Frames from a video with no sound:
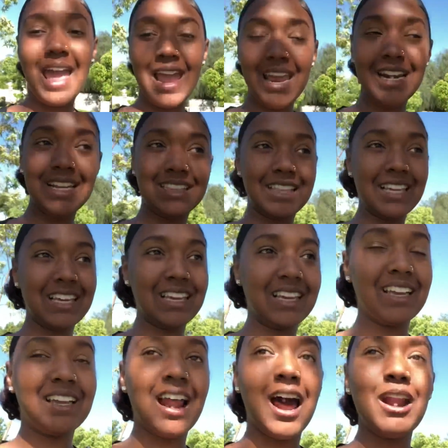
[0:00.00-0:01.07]
anything
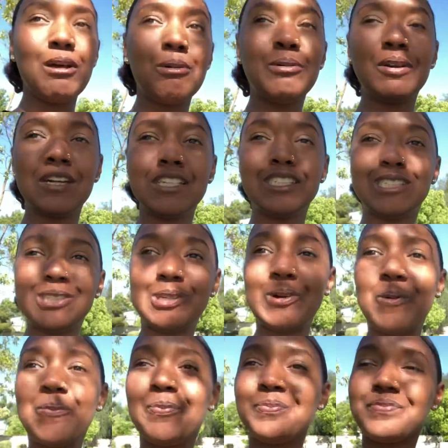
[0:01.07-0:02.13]
again. I don't want to
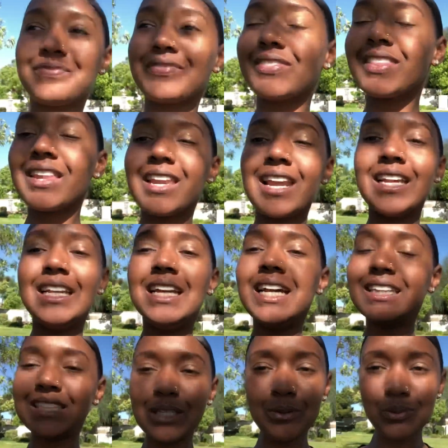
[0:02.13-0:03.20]
do
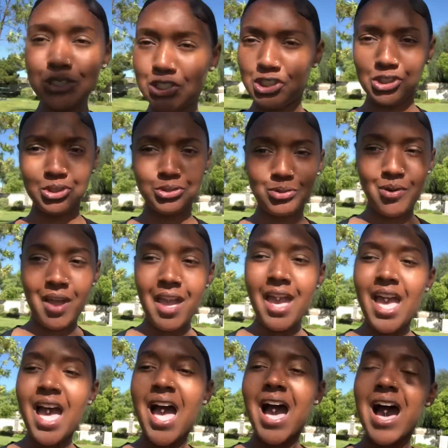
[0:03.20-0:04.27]
nothing with you
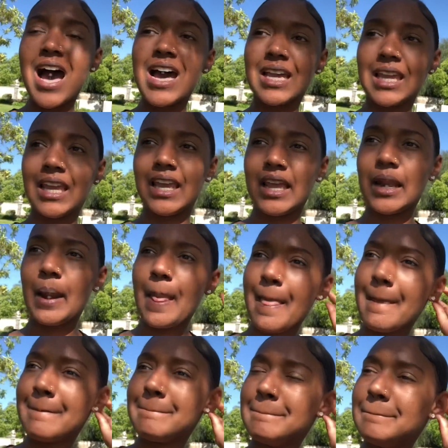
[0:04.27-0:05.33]
again.
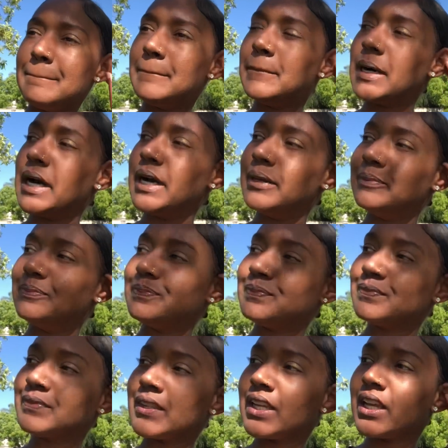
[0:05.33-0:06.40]
But
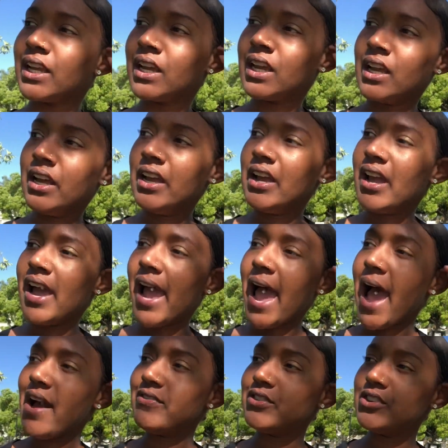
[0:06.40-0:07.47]

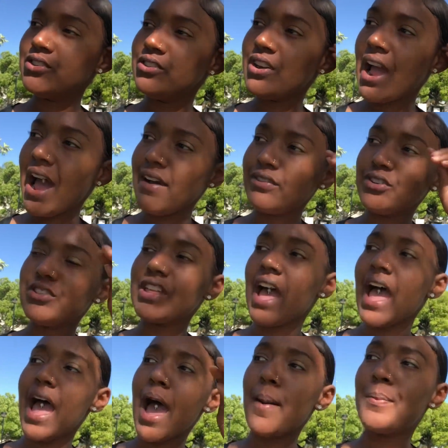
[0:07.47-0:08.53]
after
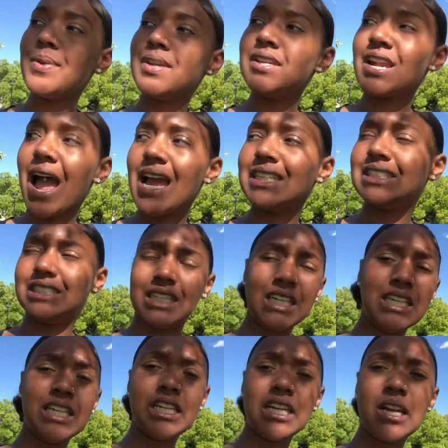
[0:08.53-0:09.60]
that happened, I
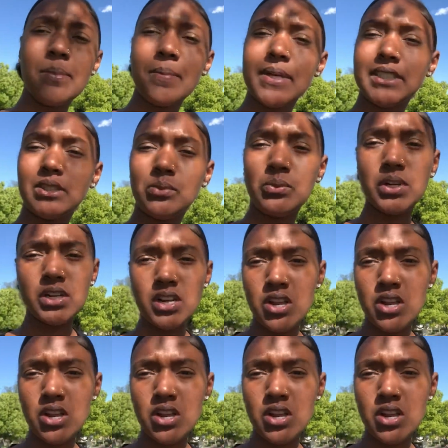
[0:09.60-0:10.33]
did end up messing with